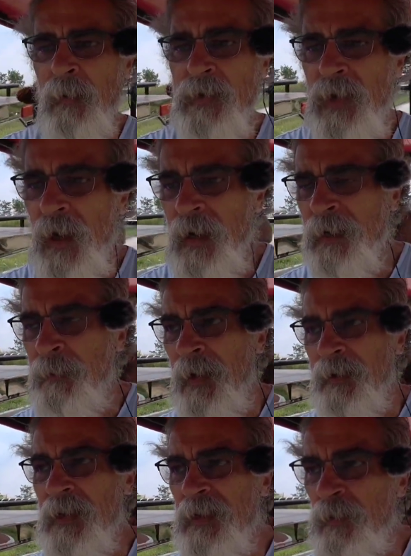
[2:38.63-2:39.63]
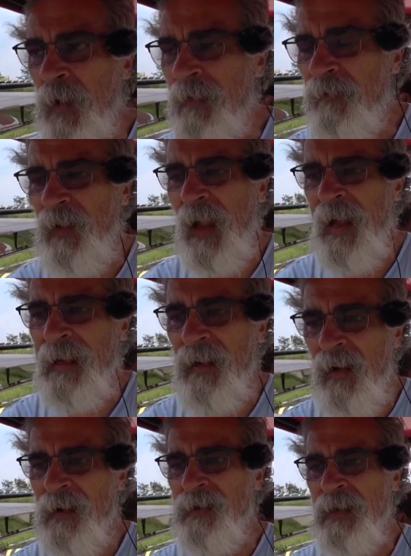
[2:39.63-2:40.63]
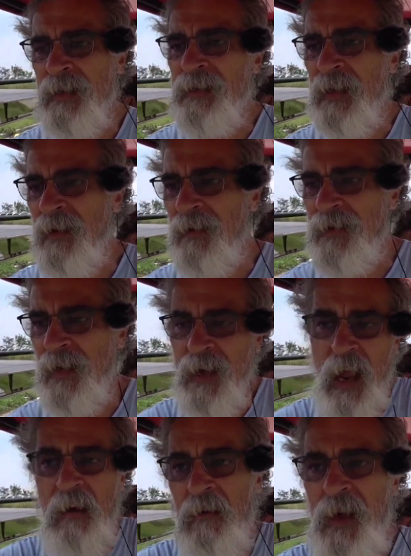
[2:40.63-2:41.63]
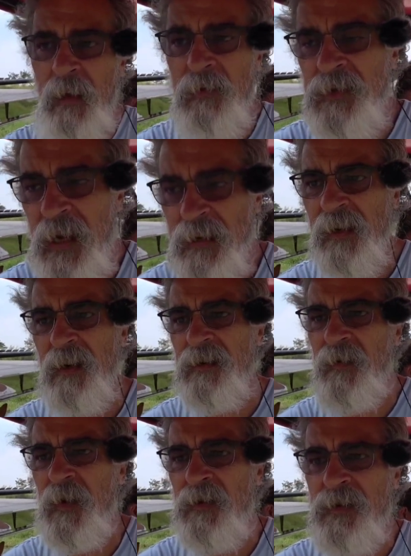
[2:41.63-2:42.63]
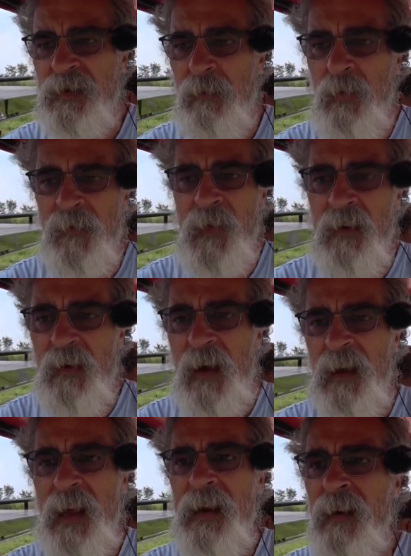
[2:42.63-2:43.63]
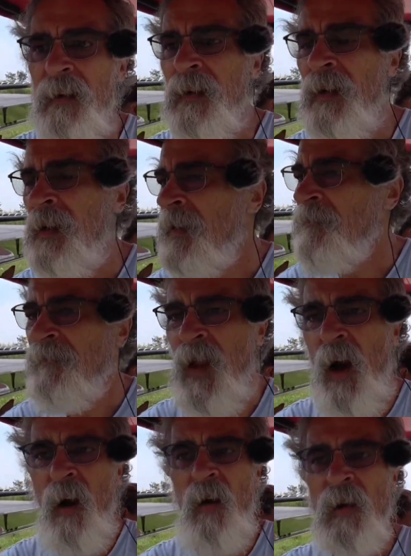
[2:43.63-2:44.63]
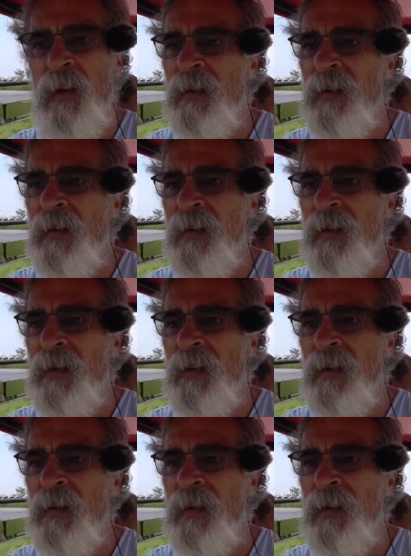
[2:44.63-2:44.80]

were talking about these red flag laws, and he's sitting there saying, "Yeah, okay, we'll take the guns first, and then we'll figure it out later." No,